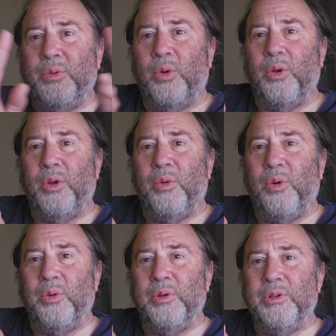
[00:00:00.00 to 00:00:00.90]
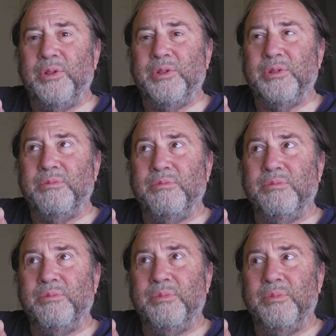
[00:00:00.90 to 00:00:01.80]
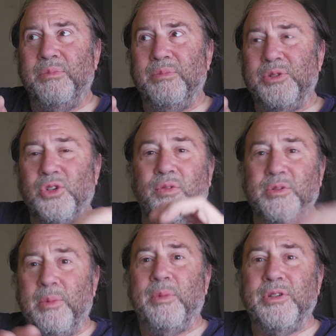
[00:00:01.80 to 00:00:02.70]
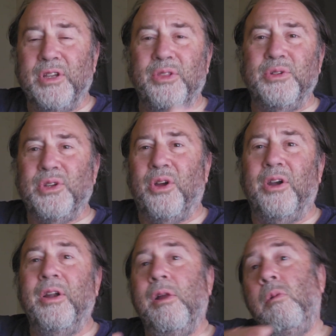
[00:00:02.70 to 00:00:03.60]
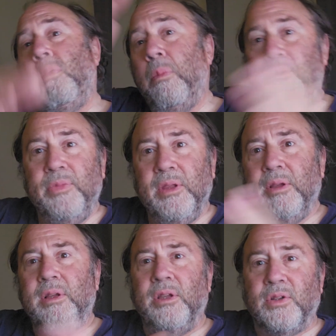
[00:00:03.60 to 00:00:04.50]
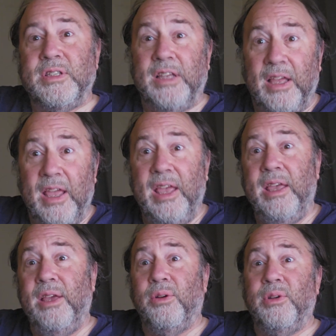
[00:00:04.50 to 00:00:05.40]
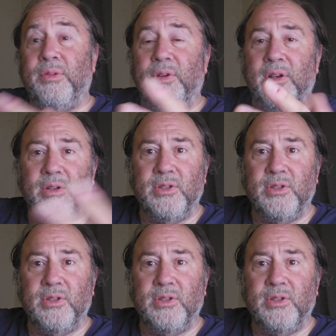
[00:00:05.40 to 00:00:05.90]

quote unquote service members. Others are, CIA or different